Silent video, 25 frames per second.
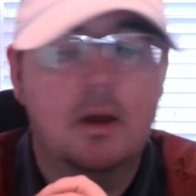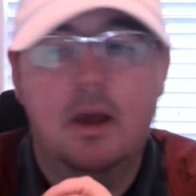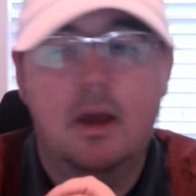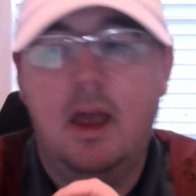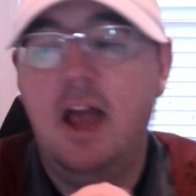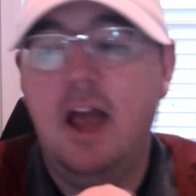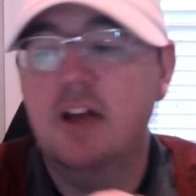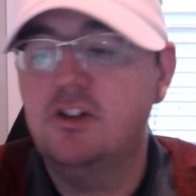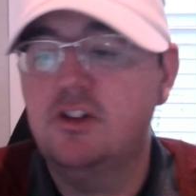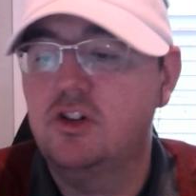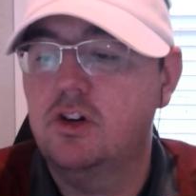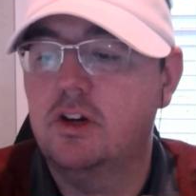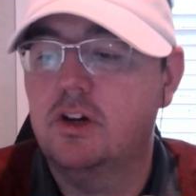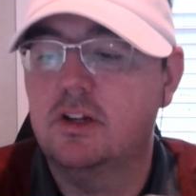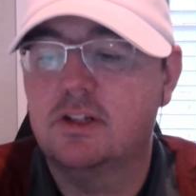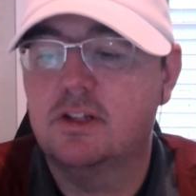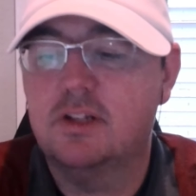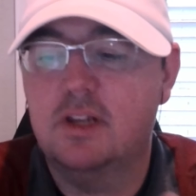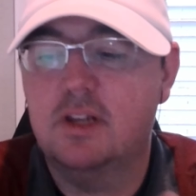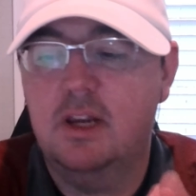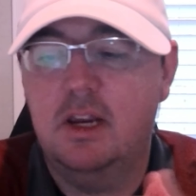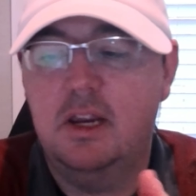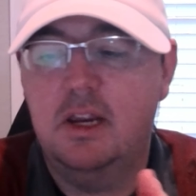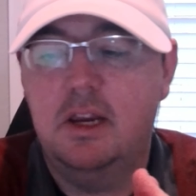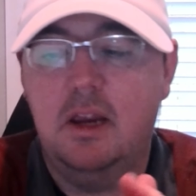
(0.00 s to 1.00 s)
As you can
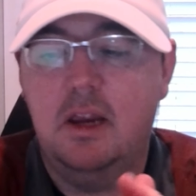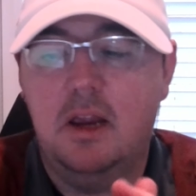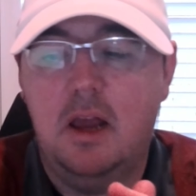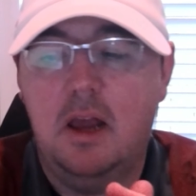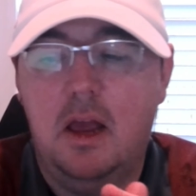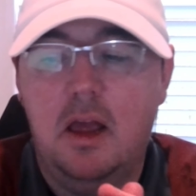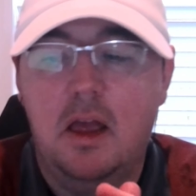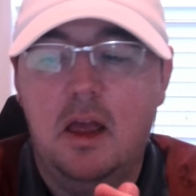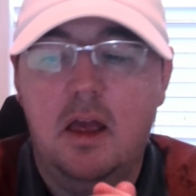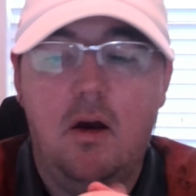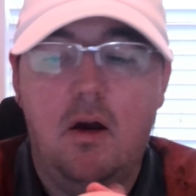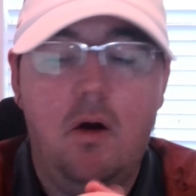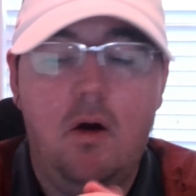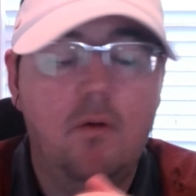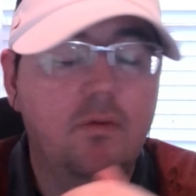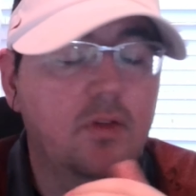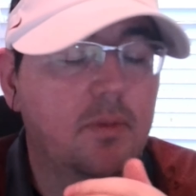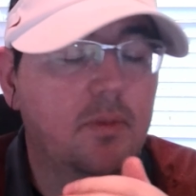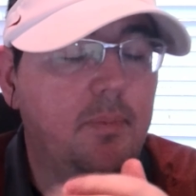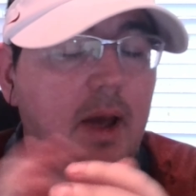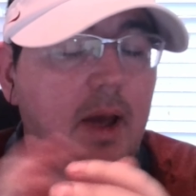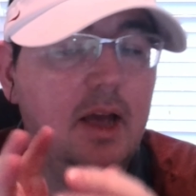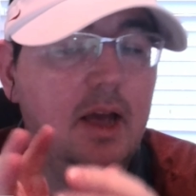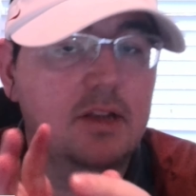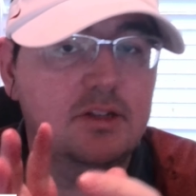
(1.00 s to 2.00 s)
see, over the
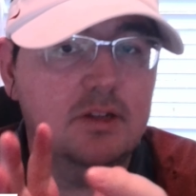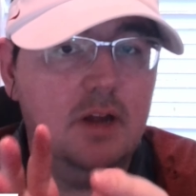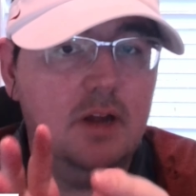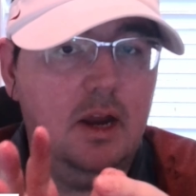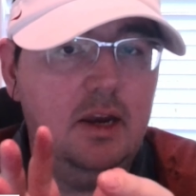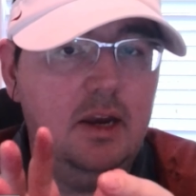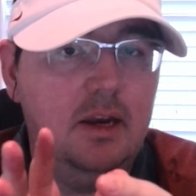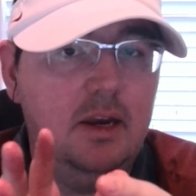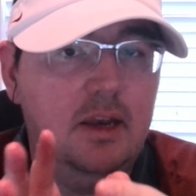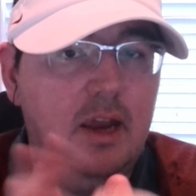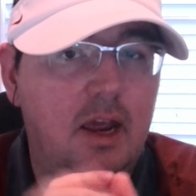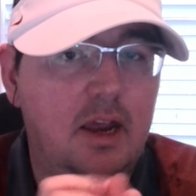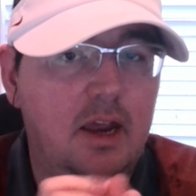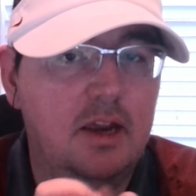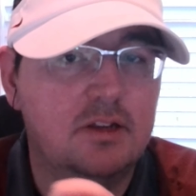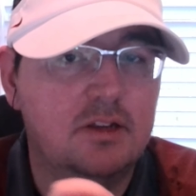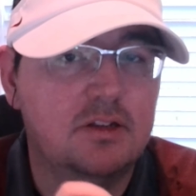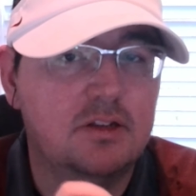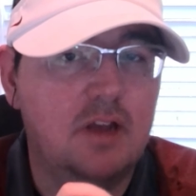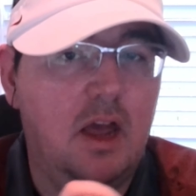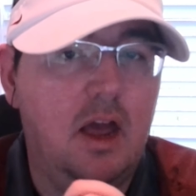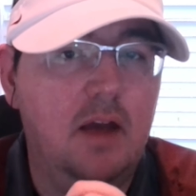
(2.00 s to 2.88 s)
past 90 days,